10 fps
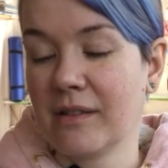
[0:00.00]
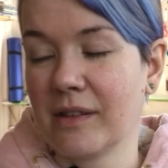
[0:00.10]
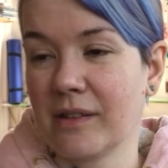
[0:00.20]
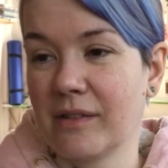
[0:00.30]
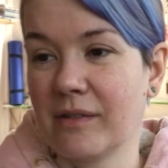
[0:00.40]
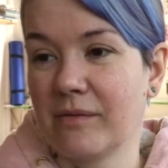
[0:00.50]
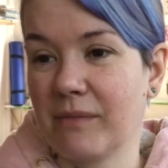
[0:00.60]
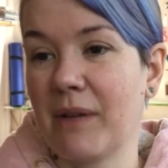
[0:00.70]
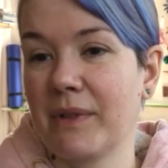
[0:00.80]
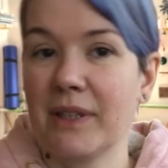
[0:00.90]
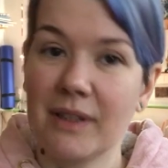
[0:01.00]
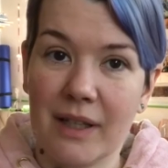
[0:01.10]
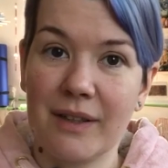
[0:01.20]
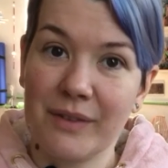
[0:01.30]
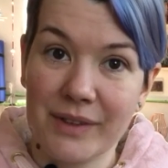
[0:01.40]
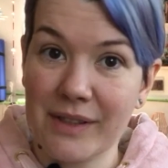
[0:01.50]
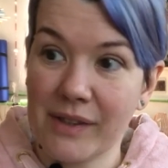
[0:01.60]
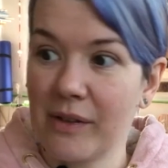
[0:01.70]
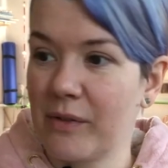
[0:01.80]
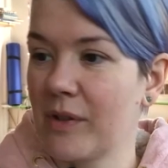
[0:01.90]
So I mean, I know that's
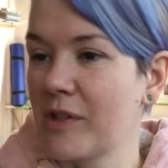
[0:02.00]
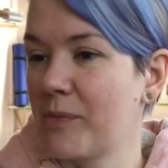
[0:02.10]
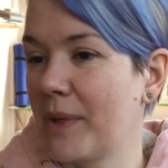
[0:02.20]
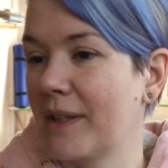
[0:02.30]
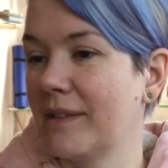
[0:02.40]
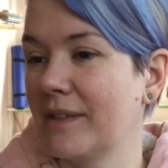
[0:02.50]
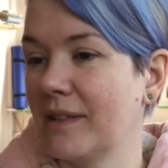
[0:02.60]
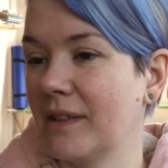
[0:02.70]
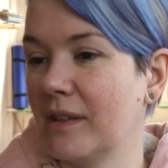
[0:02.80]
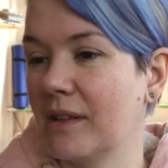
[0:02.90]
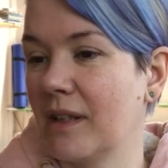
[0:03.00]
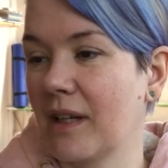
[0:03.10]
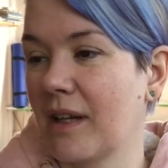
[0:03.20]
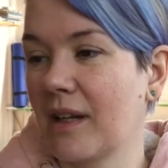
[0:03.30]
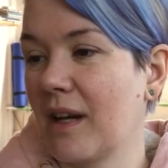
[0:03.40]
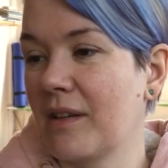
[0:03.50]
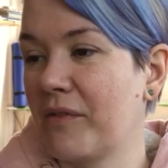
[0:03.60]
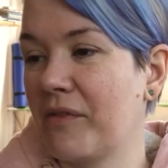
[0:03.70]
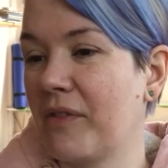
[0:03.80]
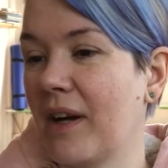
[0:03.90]
how it works, but I kind of
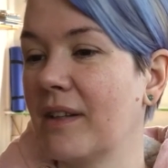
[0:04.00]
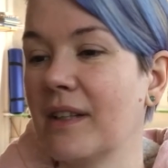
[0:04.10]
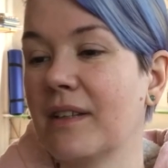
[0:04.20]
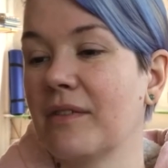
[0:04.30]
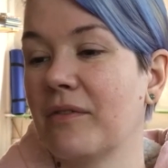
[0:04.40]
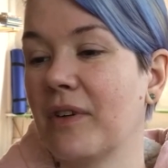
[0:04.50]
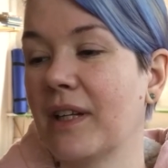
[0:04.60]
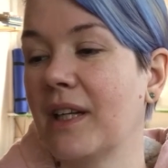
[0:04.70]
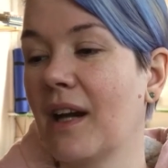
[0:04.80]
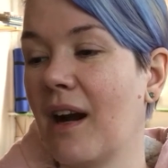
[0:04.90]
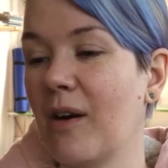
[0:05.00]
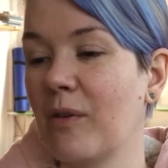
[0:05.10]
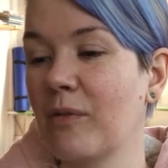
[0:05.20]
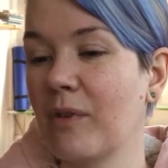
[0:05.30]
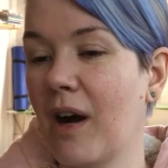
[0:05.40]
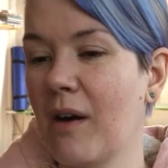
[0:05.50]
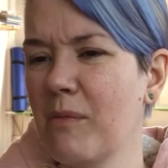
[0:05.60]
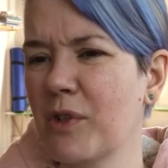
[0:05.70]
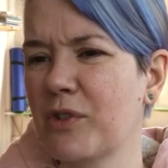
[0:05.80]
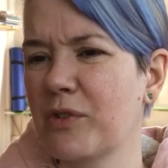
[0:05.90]
find that funny how
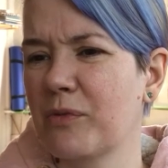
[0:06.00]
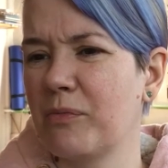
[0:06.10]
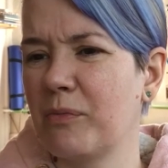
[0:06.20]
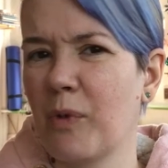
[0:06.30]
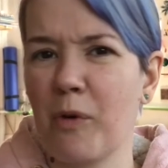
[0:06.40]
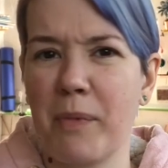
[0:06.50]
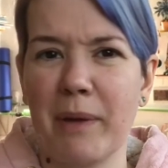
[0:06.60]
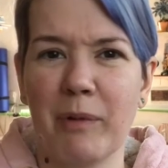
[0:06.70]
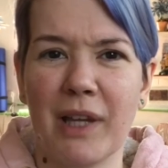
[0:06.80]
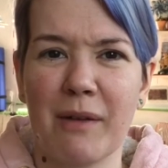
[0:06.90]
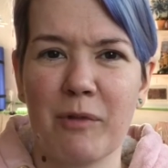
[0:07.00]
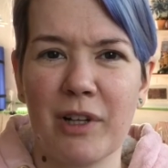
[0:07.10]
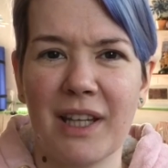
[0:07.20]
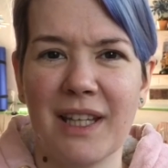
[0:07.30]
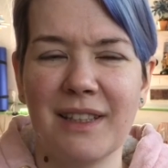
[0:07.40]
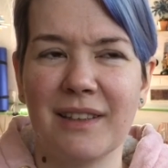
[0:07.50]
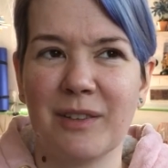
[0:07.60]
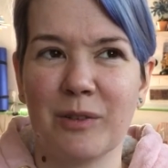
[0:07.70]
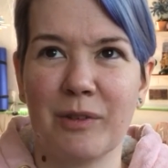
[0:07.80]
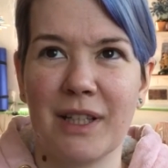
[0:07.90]
much more people I'm
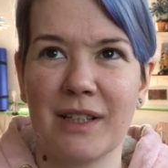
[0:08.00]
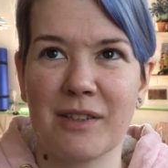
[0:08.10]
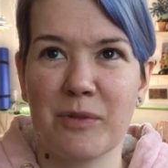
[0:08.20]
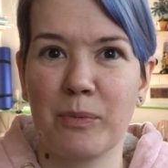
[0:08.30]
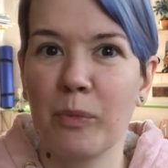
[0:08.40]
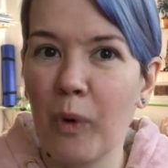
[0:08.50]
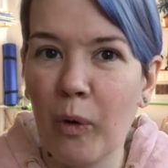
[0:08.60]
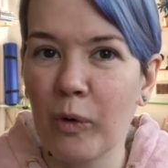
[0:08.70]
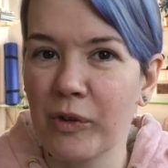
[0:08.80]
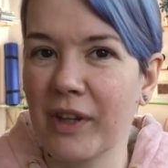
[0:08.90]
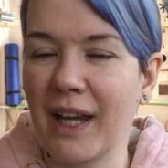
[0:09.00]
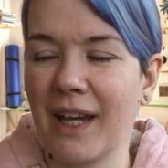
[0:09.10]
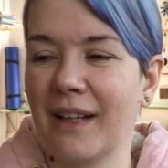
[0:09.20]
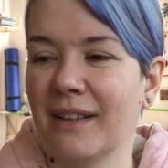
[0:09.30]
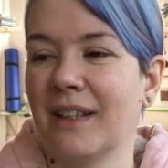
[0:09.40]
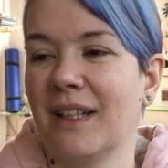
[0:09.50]
related to in a small scale